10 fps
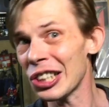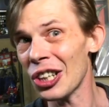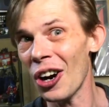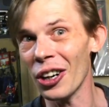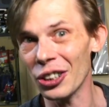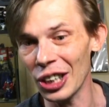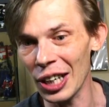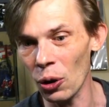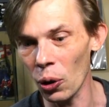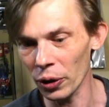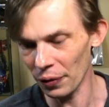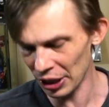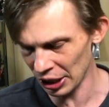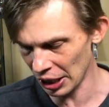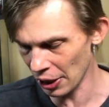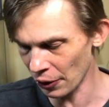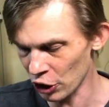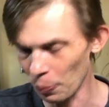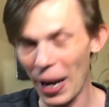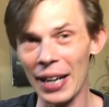as hard to get a hold of this here in
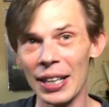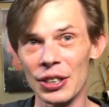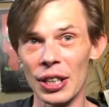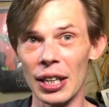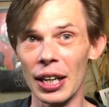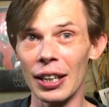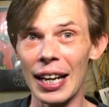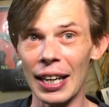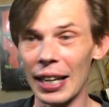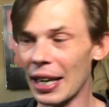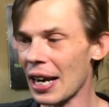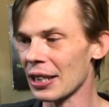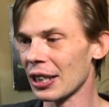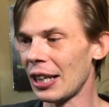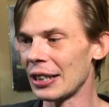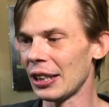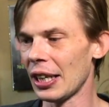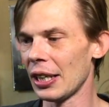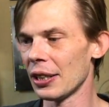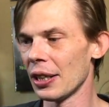Japan as the NES Classic
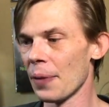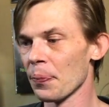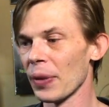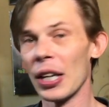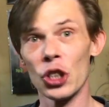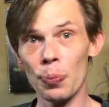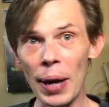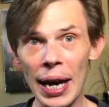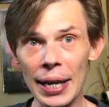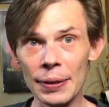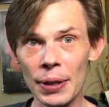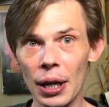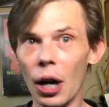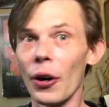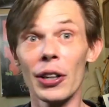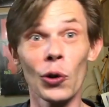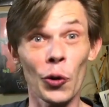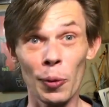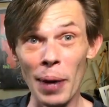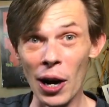in Japan or in
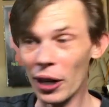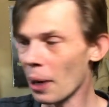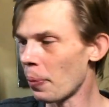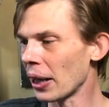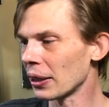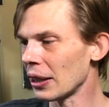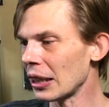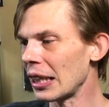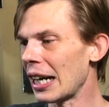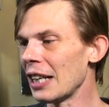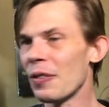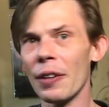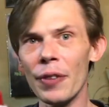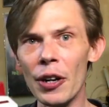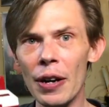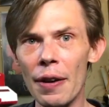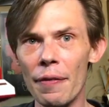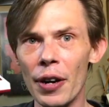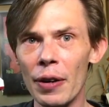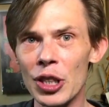North America. But luckily, I live in a very,
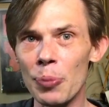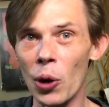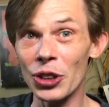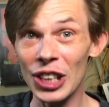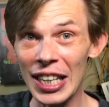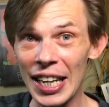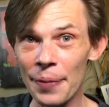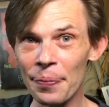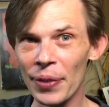very small city,